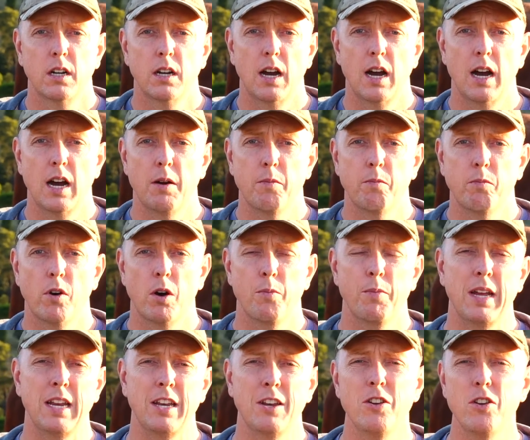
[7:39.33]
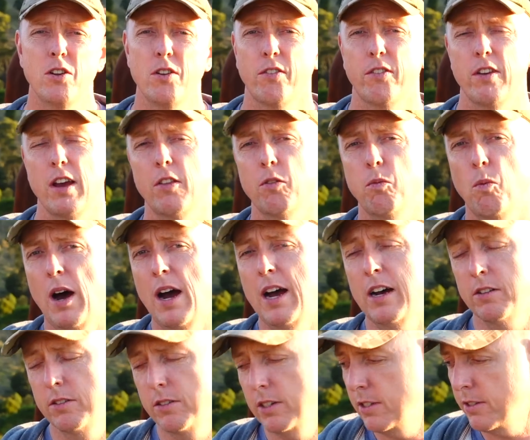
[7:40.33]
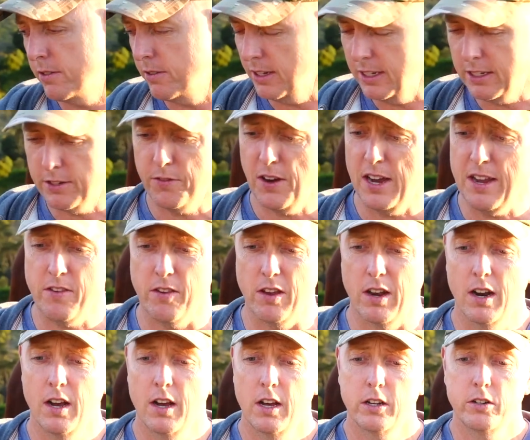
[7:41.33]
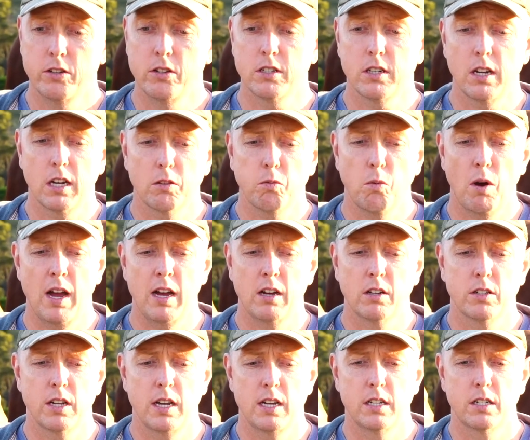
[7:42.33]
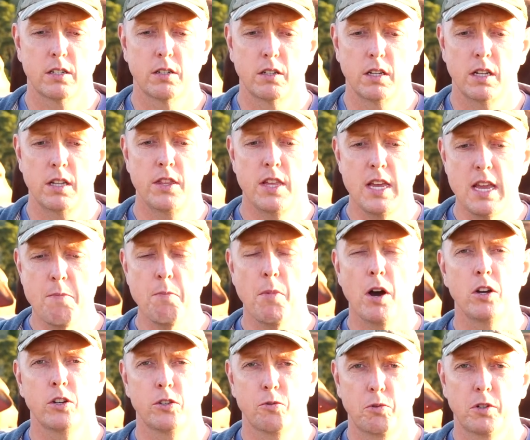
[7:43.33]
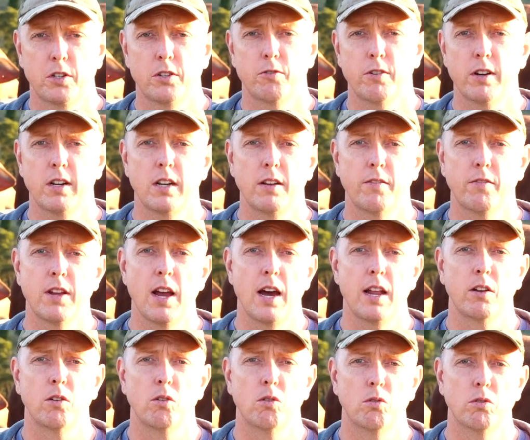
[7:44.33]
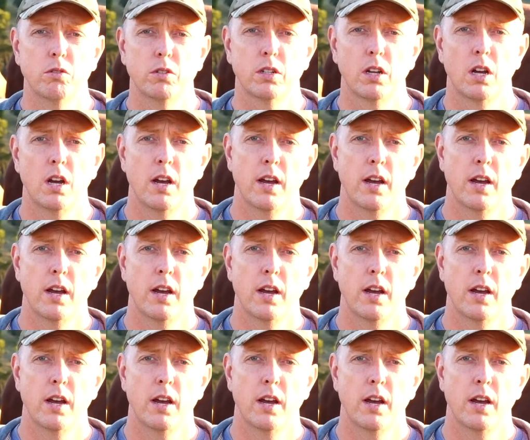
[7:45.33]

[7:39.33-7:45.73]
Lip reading: I mean, New South Wales, let's face it, New South Wales has the most restrictive gun laws